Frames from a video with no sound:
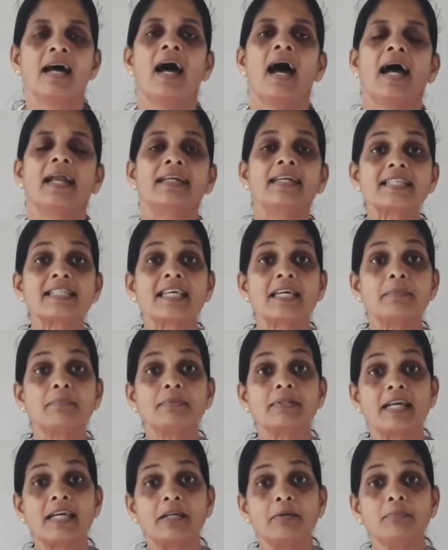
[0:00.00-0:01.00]
At the
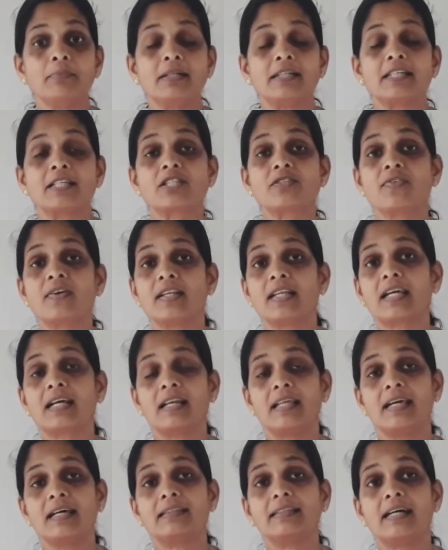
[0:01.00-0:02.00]
same time, it is very
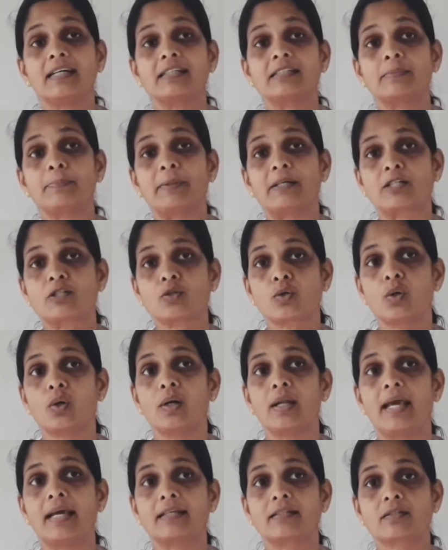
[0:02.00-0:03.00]
clear that petrol
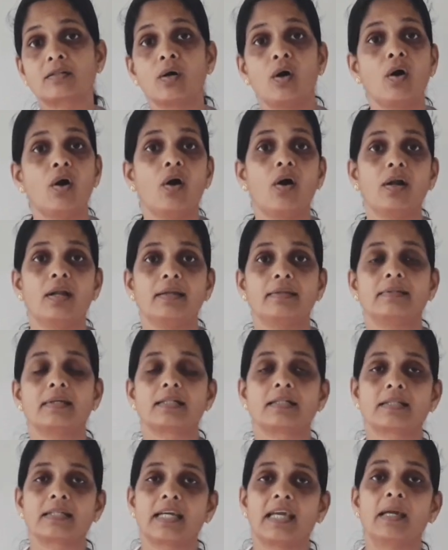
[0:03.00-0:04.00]
and coal
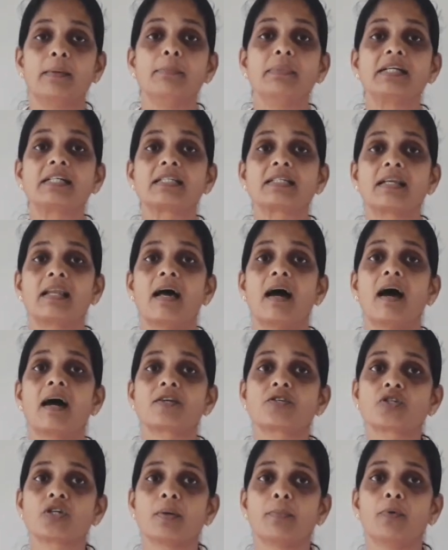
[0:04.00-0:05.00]
that emit a
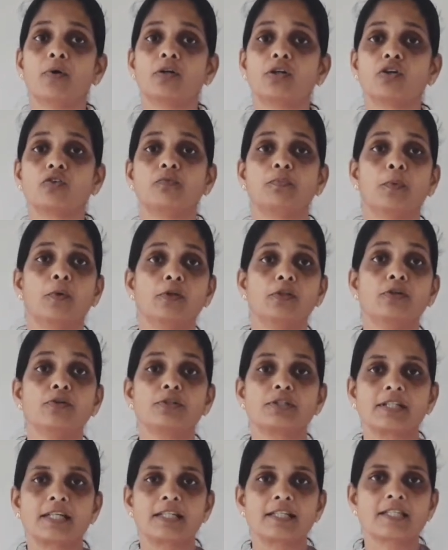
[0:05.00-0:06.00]
large amount of
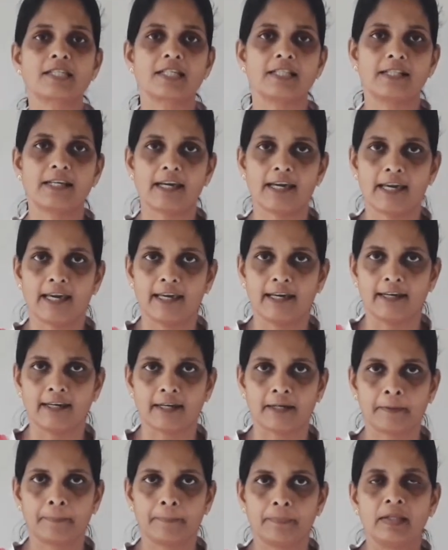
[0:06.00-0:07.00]
pollutants in the air,
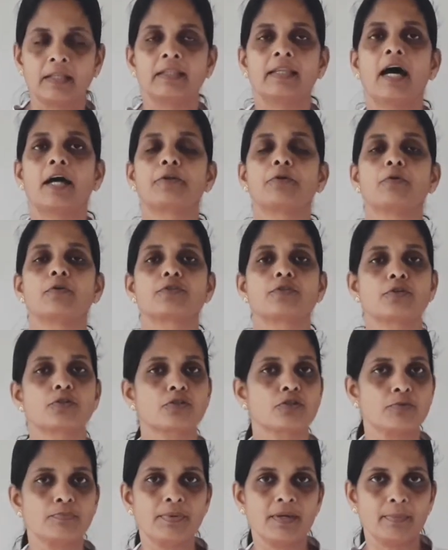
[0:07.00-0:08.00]
that also
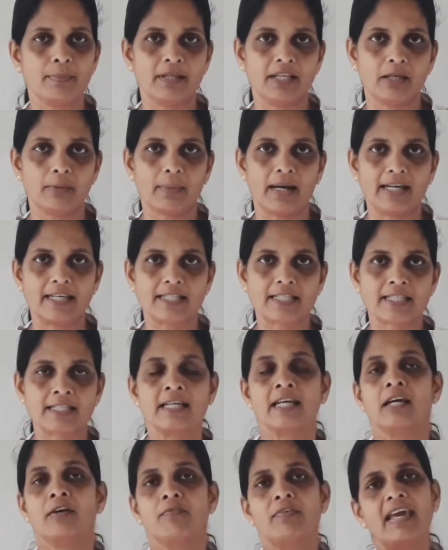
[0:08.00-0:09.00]
should be minimized.
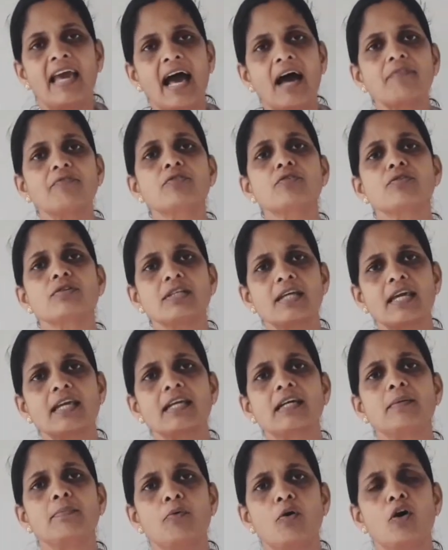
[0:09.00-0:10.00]
We have to
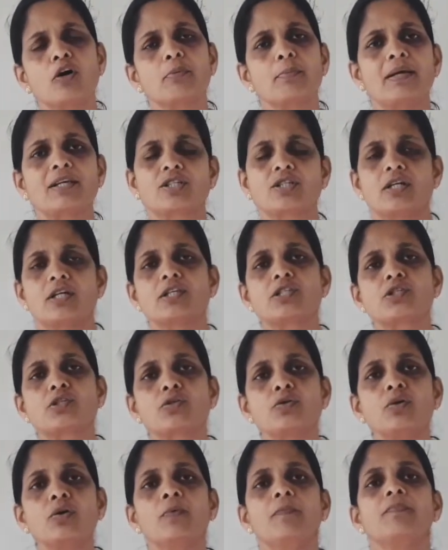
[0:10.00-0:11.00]
take more measures
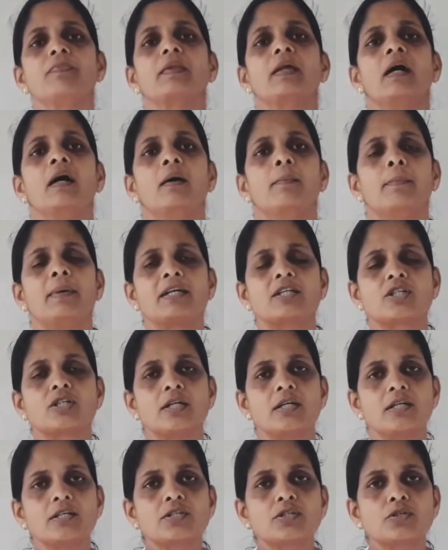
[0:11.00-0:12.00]

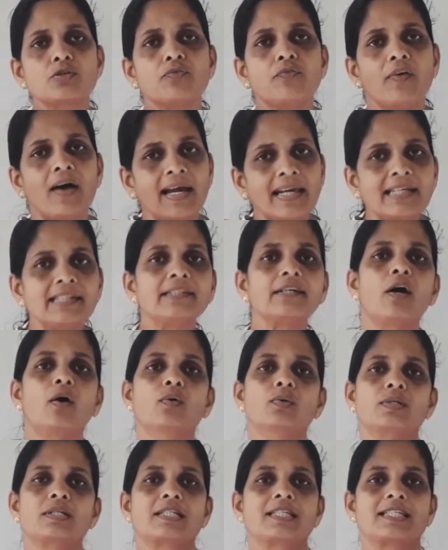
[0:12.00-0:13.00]
to find
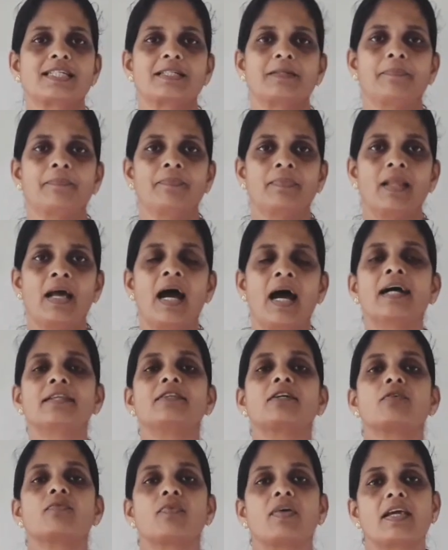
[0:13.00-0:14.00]
out
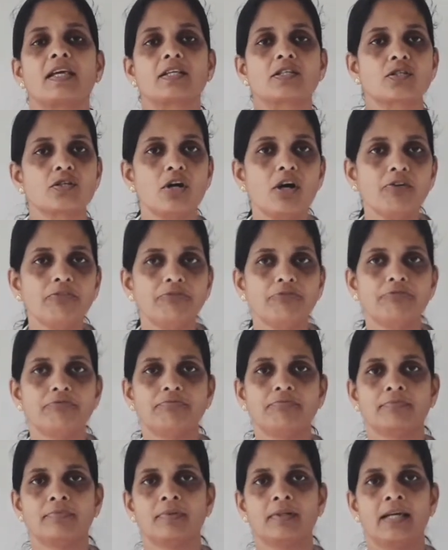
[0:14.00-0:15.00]
other ways of
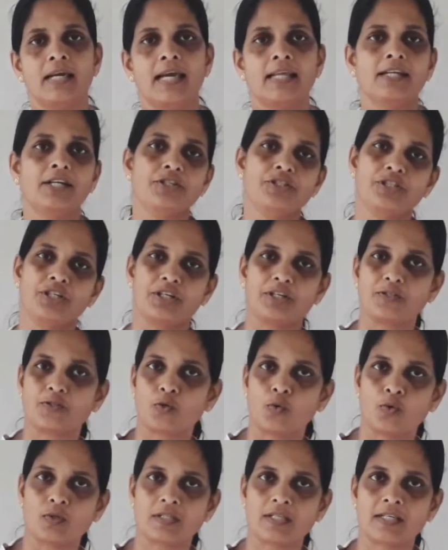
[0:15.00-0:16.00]
energy
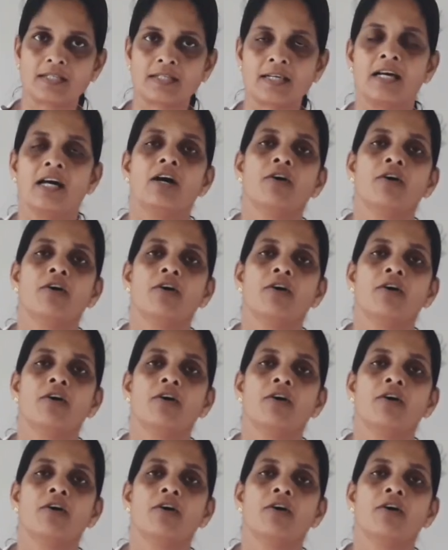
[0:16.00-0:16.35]
resources.